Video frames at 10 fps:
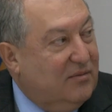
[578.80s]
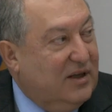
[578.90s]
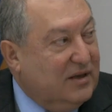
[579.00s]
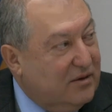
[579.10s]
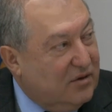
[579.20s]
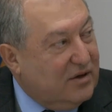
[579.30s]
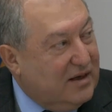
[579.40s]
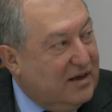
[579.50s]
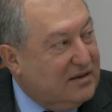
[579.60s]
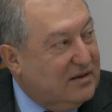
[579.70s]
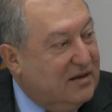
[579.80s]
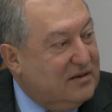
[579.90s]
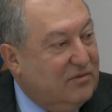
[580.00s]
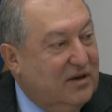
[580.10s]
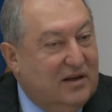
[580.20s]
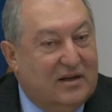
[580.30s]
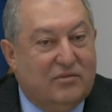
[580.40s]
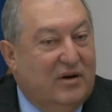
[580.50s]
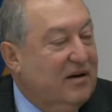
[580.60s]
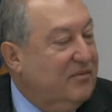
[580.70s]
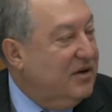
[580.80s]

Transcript: but in organized, nice way. That's why I'm